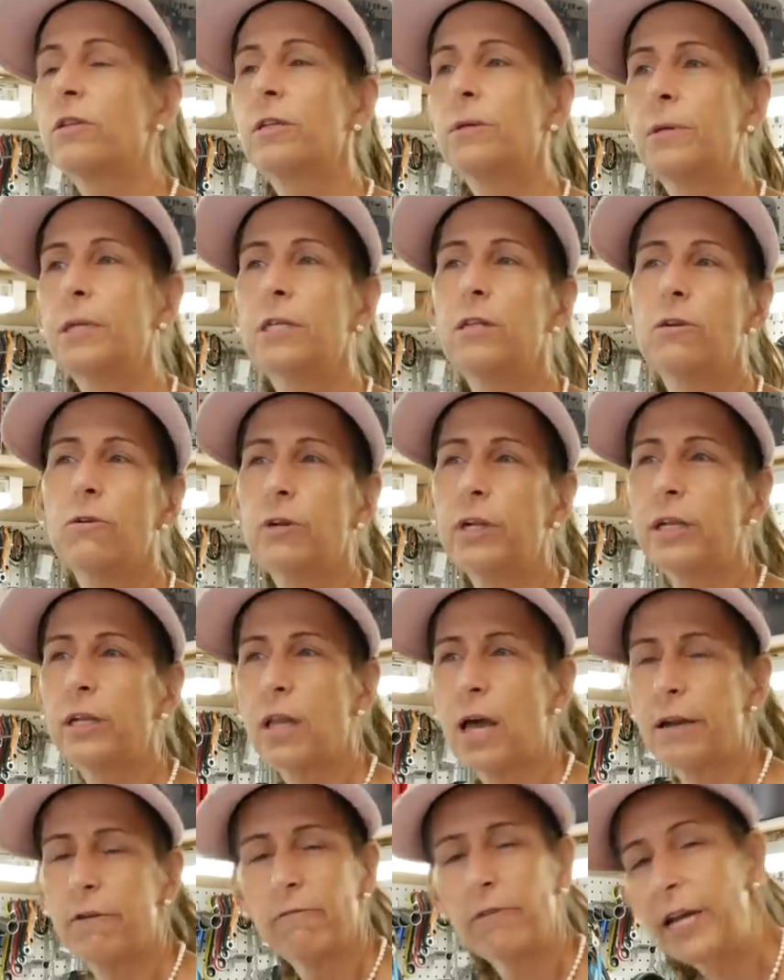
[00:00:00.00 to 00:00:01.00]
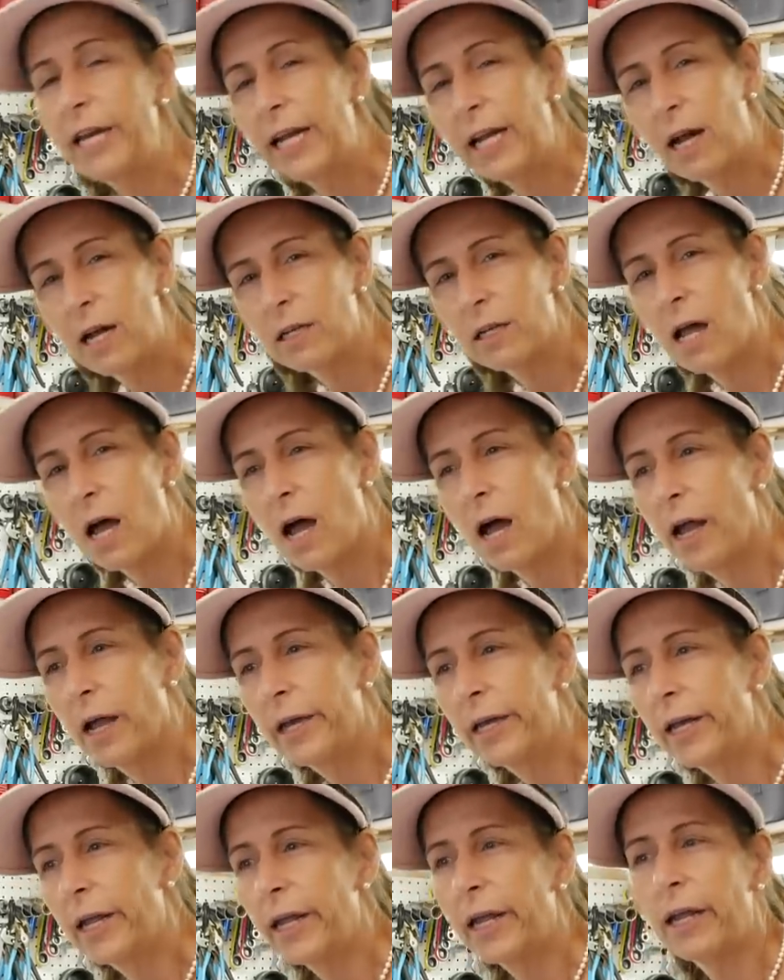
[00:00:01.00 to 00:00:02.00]
been doing a lot of reading
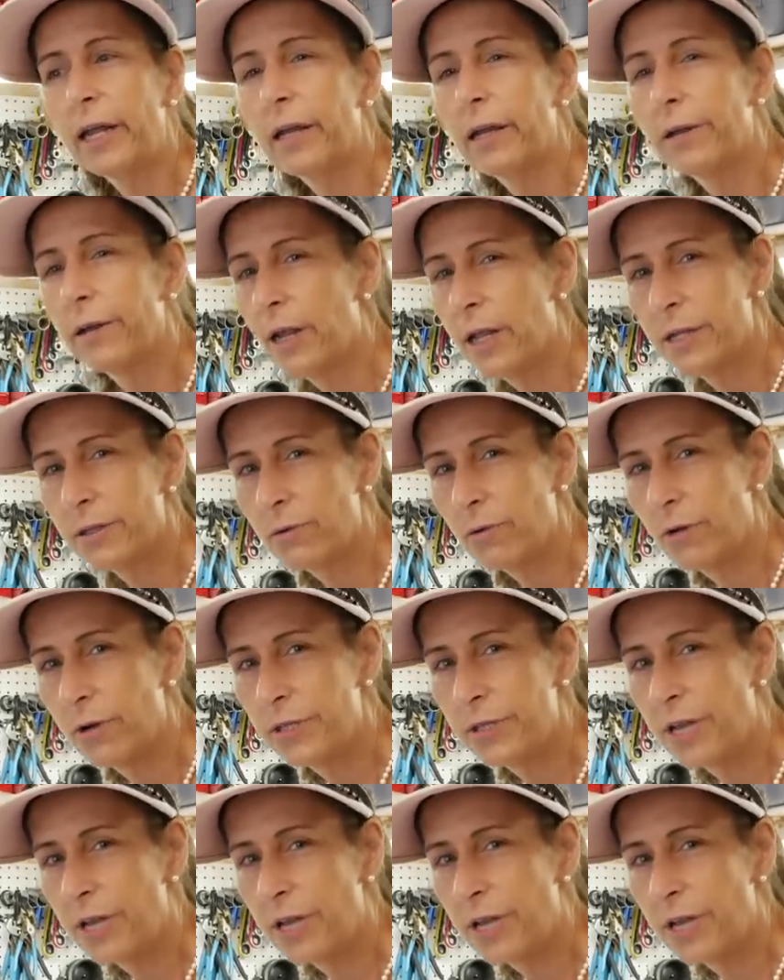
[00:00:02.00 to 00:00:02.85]
online and all that sort of